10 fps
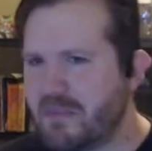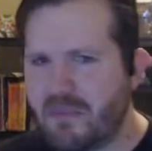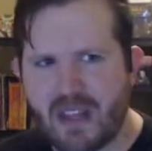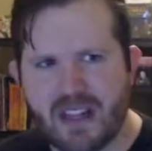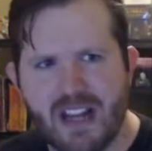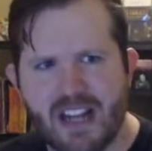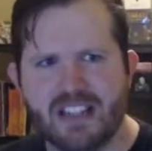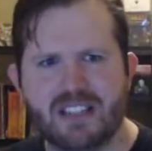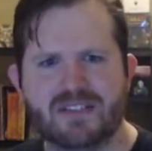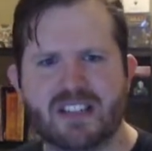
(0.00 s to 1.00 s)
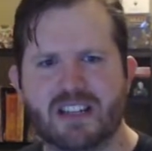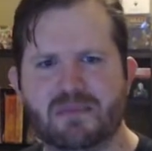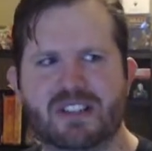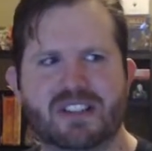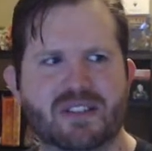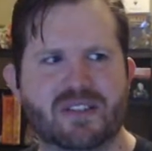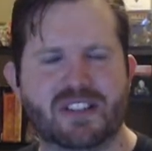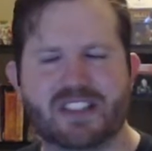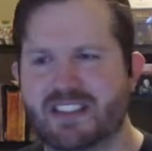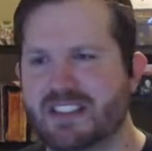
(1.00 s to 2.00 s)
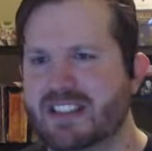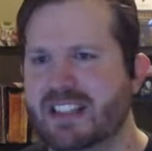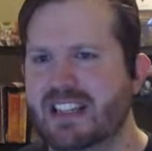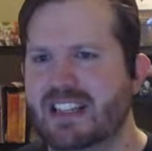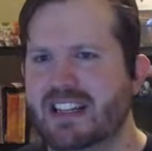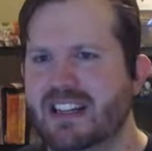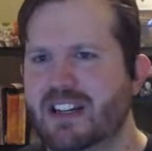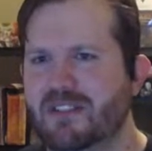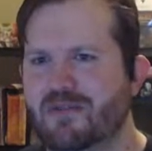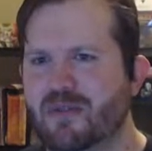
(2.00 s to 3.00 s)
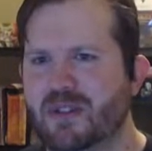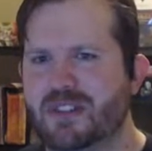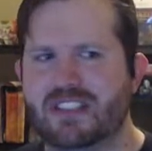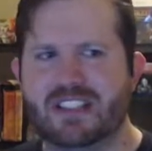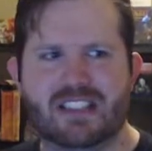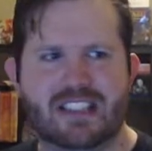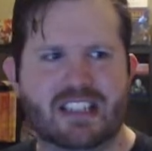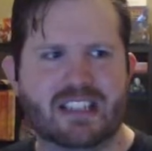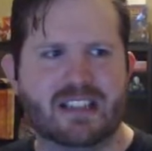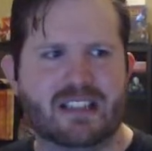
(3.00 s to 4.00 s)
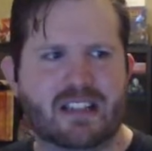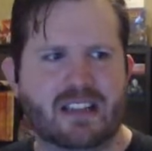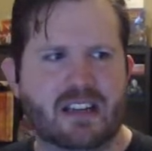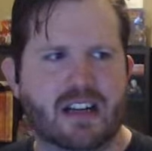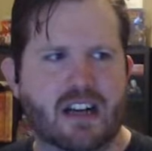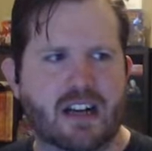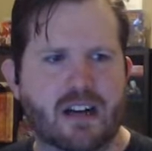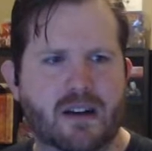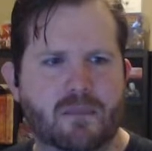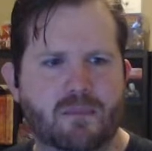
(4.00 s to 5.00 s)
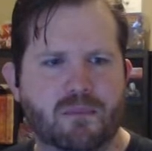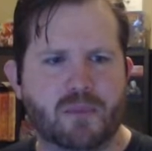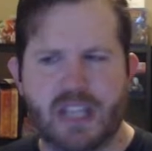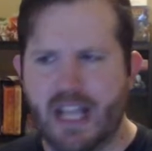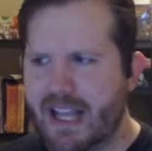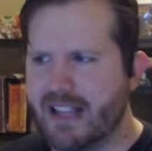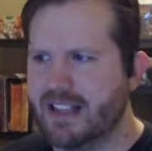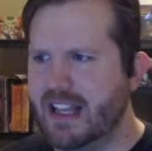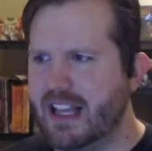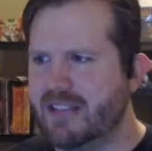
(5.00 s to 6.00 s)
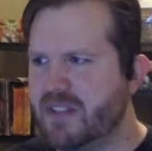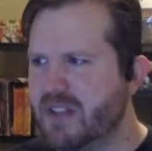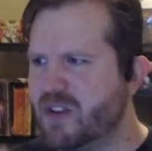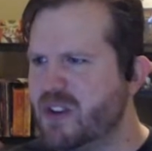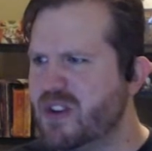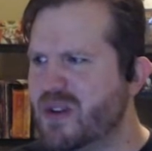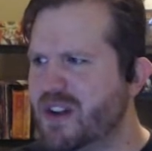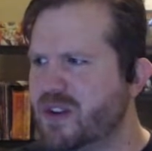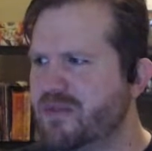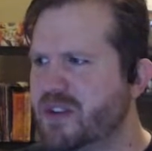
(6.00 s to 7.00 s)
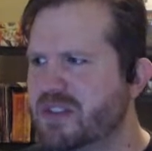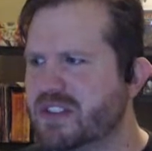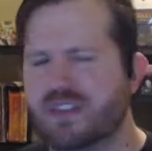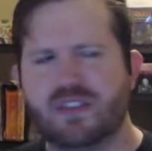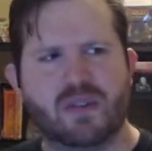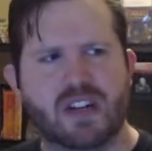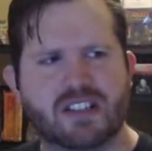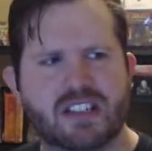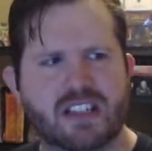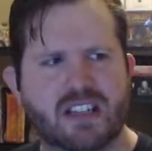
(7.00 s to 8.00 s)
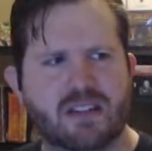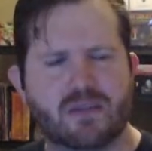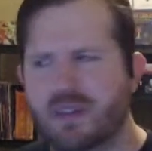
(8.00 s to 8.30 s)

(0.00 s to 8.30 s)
Not enough time in the universe, unfortunately. But yeah. If you're new, I don't know if anyone's new watching. I got